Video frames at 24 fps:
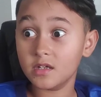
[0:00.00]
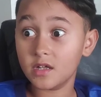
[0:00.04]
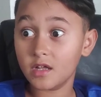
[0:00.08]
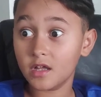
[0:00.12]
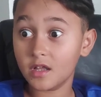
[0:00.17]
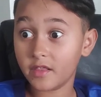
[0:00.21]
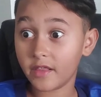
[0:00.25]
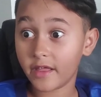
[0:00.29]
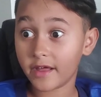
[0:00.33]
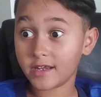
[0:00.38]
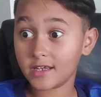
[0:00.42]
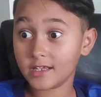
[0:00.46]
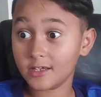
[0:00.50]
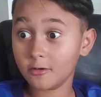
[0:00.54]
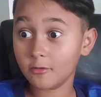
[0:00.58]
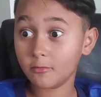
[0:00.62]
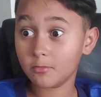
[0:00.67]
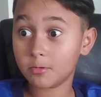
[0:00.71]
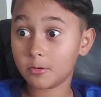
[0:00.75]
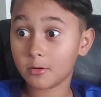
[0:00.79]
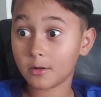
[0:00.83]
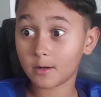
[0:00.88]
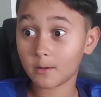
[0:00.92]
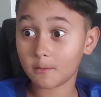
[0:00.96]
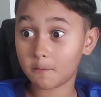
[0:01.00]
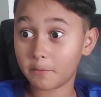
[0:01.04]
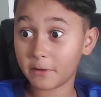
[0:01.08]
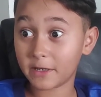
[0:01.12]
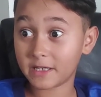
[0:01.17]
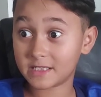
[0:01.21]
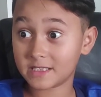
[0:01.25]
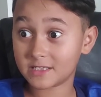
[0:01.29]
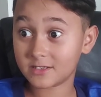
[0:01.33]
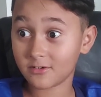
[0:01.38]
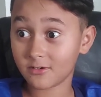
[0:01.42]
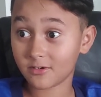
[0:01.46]
and then you put a
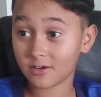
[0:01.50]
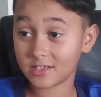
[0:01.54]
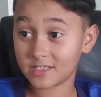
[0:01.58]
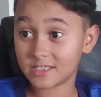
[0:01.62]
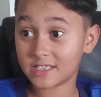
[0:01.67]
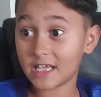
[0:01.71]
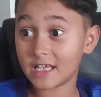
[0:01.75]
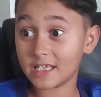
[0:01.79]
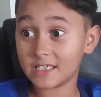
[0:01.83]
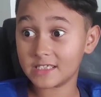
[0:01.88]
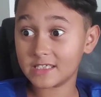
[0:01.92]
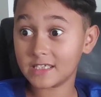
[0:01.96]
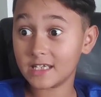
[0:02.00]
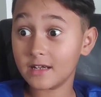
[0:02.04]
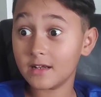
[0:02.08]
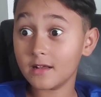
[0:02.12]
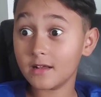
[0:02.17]
picture that says